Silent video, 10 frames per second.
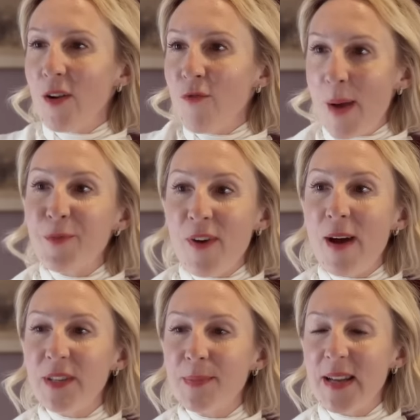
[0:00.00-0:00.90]
wrapped
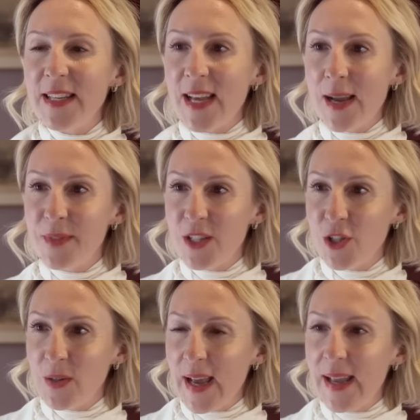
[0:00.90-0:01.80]
around as many times
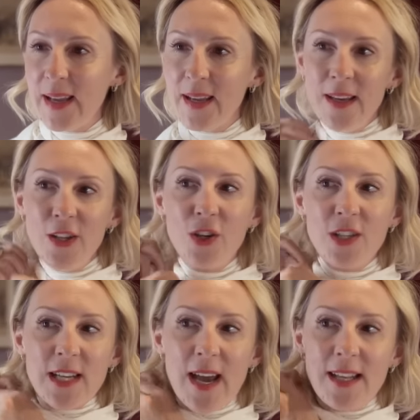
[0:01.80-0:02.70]
as you like. You
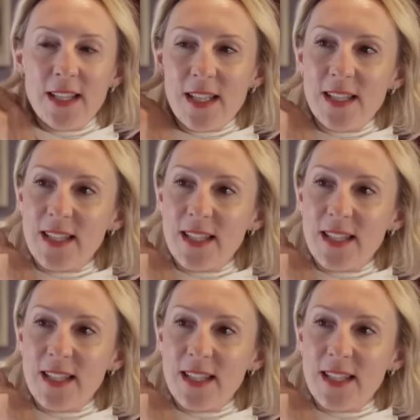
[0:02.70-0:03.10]
could tie it to the